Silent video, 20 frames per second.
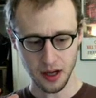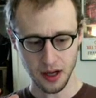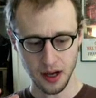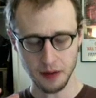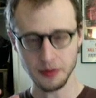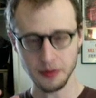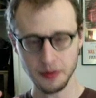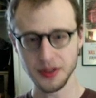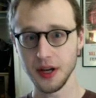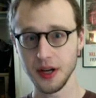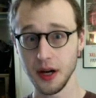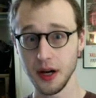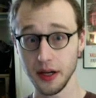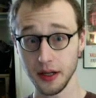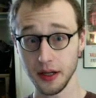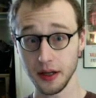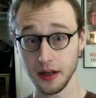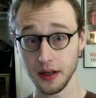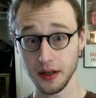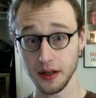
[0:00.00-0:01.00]
I was
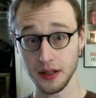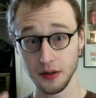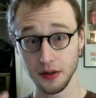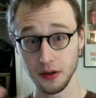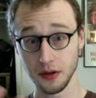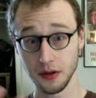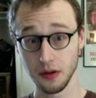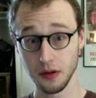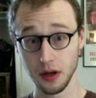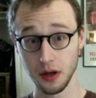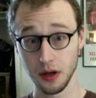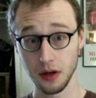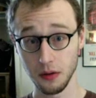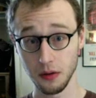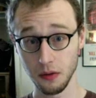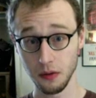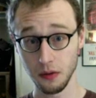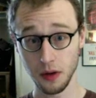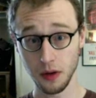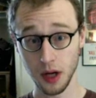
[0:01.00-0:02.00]
talking to
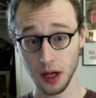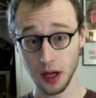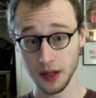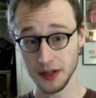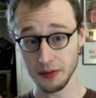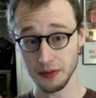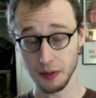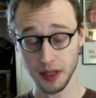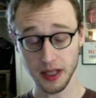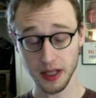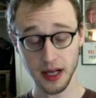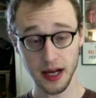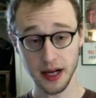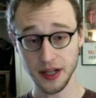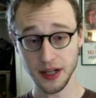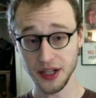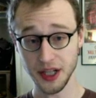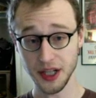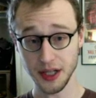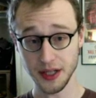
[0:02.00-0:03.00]
uh, this one
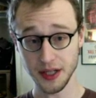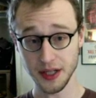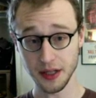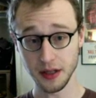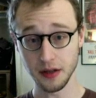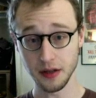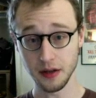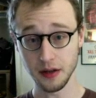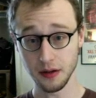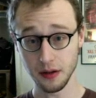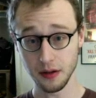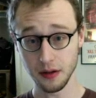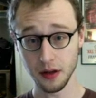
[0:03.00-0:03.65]
guy, Jason,